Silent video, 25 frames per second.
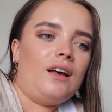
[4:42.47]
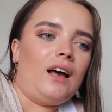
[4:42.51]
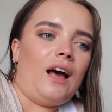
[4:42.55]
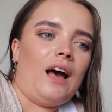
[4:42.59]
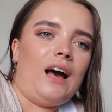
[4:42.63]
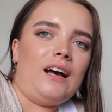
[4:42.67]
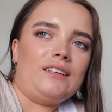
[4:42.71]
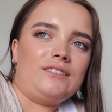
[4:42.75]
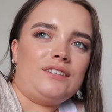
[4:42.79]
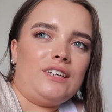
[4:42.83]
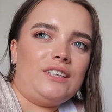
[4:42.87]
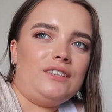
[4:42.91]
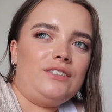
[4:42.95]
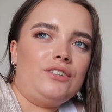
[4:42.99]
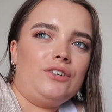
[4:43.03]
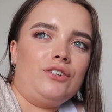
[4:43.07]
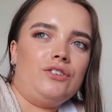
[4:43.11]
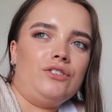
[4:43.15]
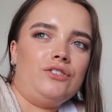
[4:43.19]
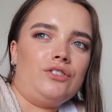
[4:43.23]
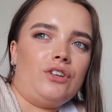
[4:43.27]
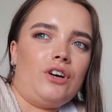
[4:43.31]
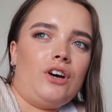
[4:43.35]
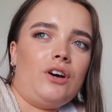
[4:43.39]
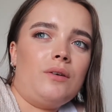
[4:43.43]
as I
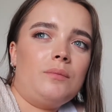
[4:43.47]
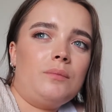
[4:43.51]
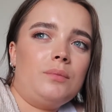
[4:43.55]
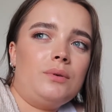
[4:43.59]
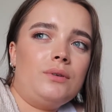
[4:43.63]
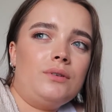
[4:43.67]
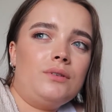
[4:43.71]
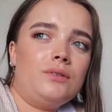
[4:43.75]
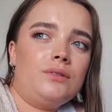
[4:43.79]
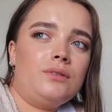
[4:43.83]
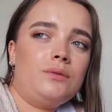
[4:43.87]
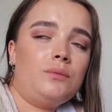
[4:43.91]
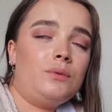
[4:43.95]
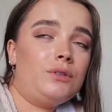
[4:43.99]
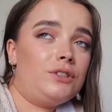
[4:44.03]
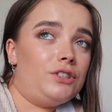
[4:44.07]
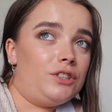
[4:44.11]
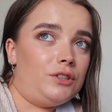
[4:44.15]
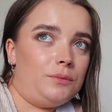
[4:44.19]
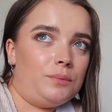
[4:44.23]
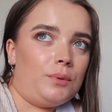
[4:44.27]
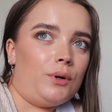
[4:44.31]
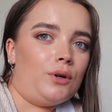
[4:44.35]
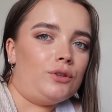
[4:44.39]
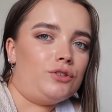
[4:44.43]
turned up, which
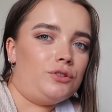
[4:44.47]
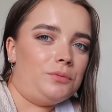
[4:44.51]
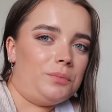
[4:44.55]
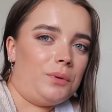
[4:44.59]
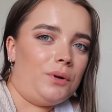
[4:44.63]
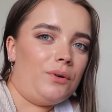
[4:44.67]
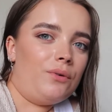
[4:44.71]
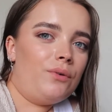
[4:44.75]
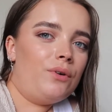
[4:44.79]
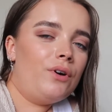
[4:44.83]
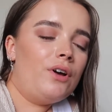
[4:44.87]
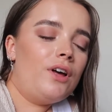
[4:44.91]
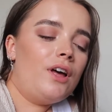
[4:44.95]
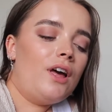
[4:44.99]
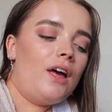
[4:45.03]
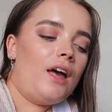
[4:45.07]
is possible.